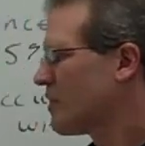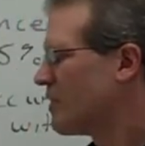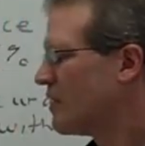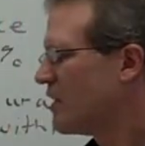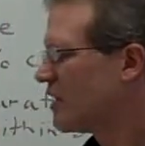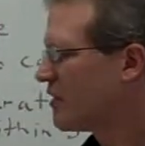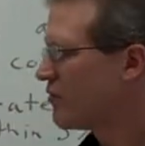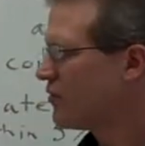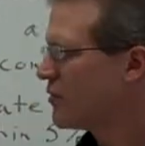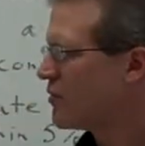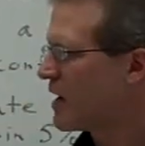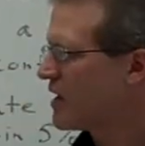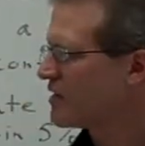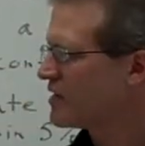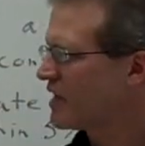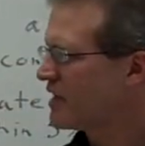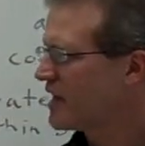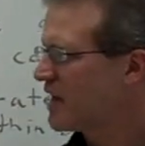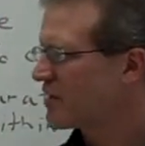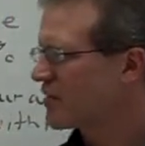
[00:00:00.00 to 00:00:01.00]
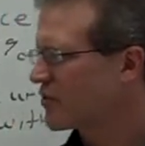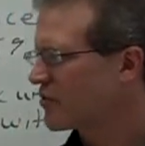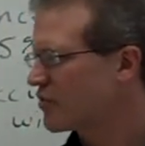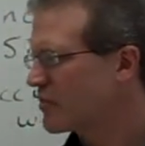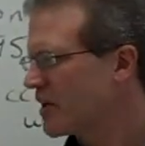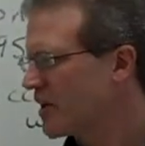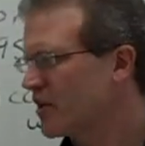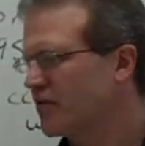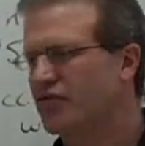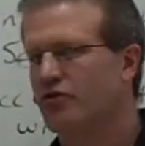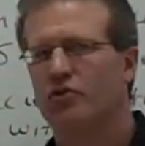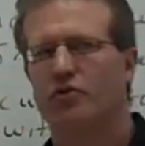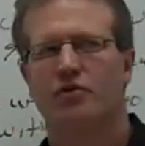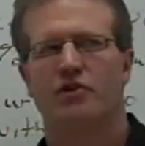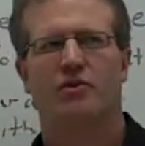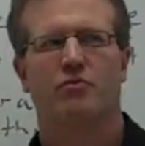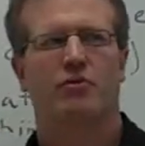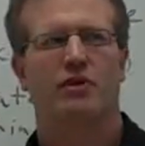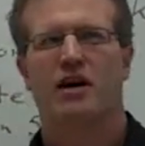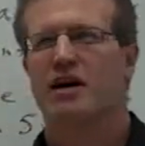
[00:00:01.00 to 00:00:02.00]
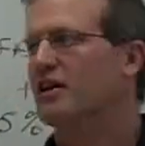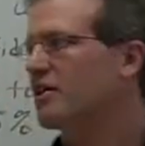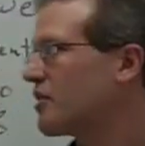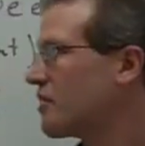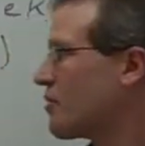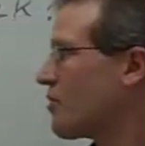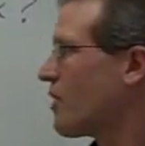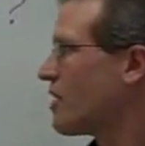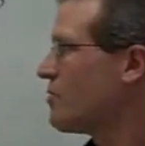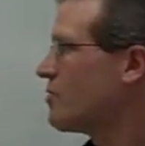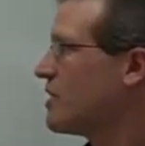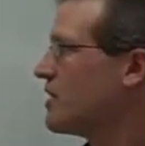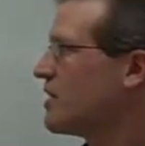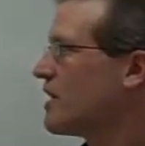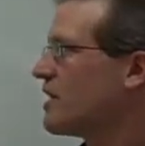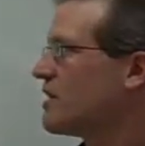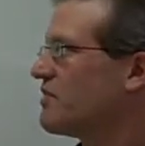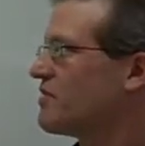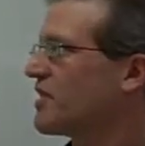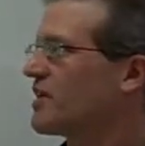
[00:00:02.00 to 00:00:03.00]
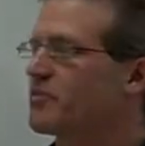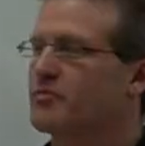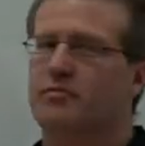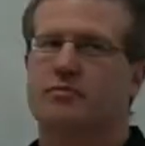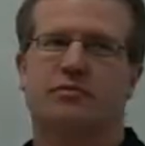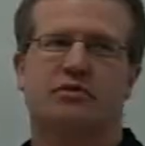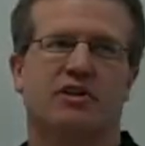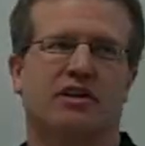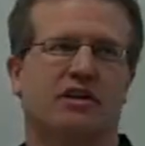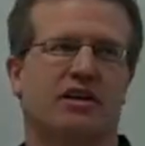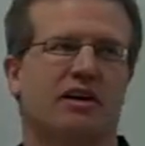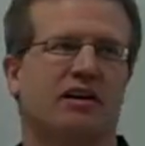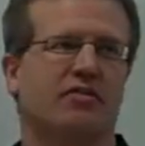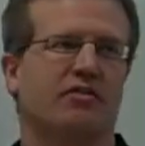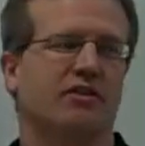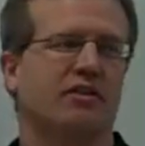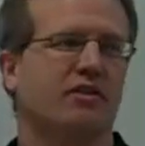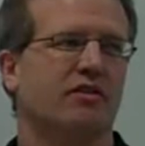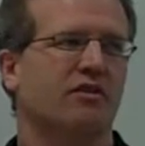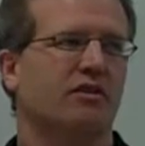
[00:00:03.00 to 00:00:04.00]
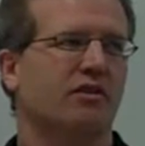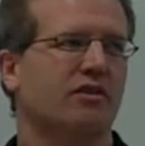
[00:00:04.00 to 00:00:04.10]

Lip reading: Now, if we round that down to 384, then we're not going to quite be 95% confident.